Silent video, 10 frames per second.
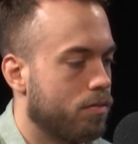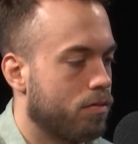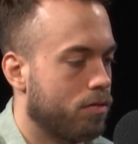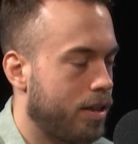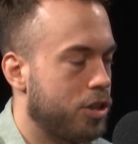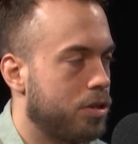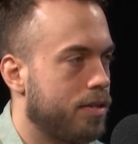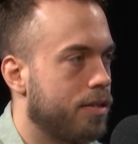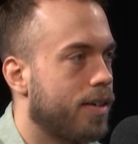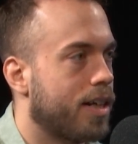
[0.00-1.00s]

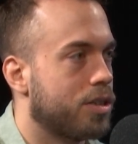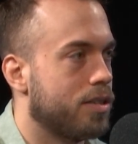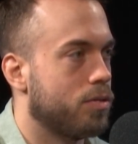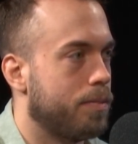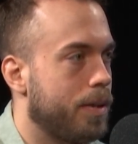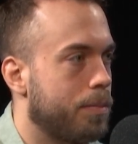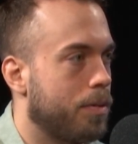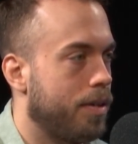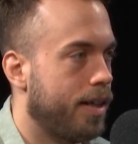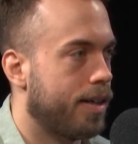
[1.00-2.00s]
relational interactions with
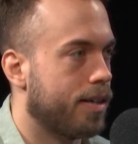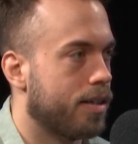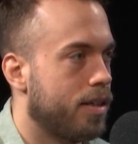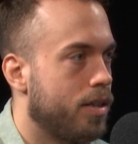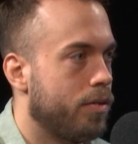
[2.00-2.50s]
people there,